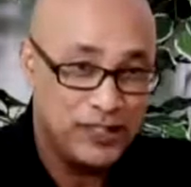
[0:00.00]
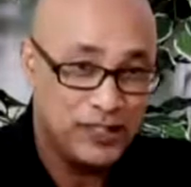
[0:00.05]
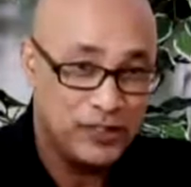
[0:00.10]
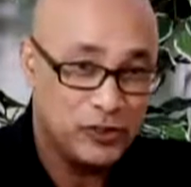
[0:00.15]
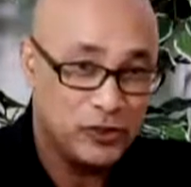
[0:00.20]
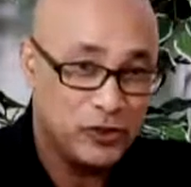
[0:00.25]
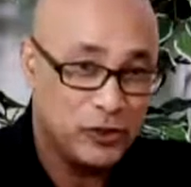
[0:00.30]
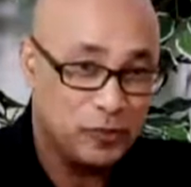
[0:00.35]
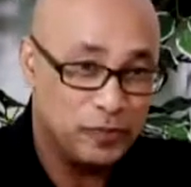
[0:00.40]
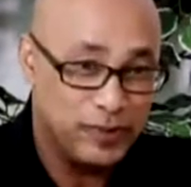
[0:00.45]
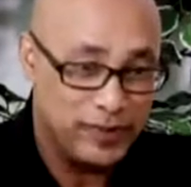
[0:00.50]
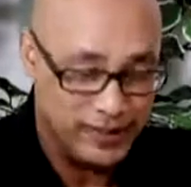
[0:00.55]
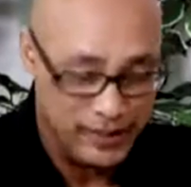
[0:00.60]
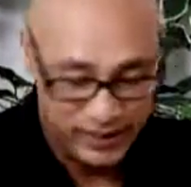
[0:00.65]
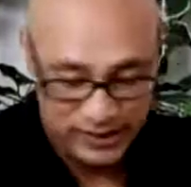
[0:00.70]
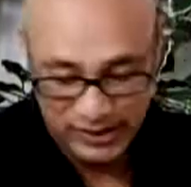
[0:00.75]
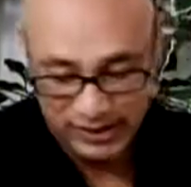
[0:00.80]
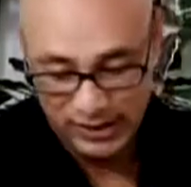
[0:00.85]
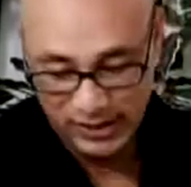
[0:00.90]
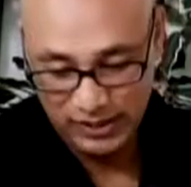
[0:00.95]
So
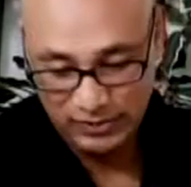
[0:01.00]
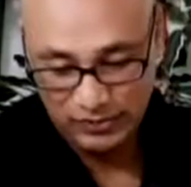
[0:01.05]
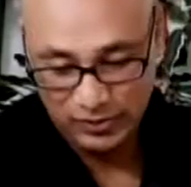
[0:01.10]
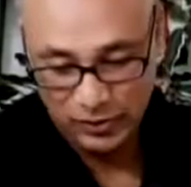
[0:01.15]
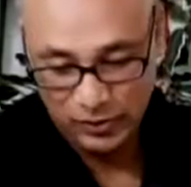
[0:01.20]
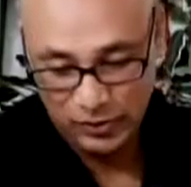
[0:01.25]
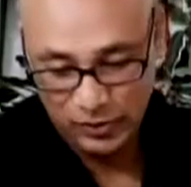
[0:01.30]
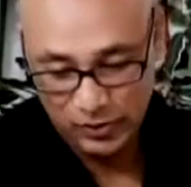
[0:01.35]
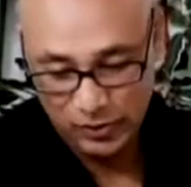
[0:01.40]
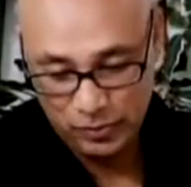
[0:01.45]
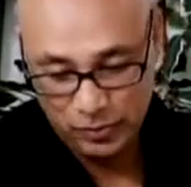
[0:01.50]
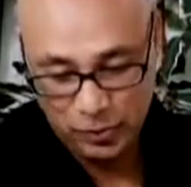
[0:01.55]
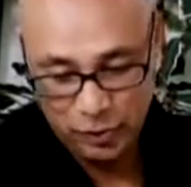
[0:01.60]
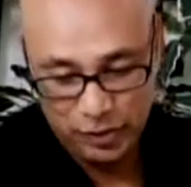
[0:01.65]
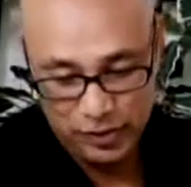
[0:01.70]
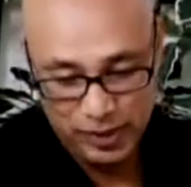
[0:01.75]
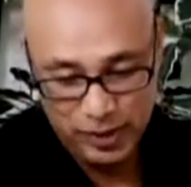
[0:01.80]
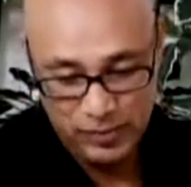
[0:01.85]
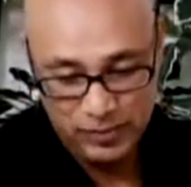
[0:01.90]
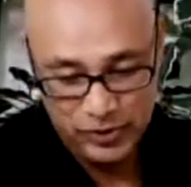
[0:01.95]
please follow the
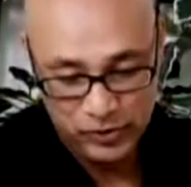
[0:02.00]
program.